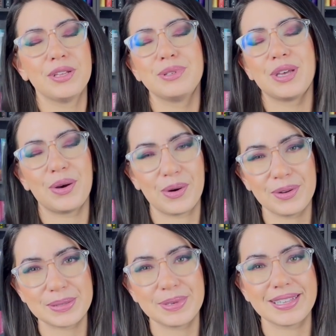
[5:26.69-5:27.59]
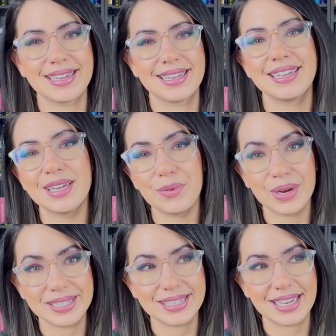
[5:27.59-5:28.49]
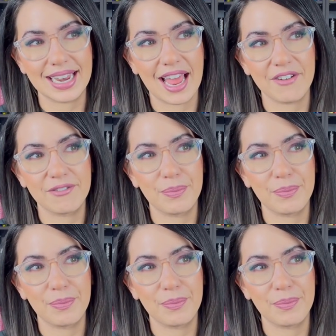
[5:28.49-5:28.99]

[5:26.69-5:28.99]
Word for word: So ultimately, it was a DNF,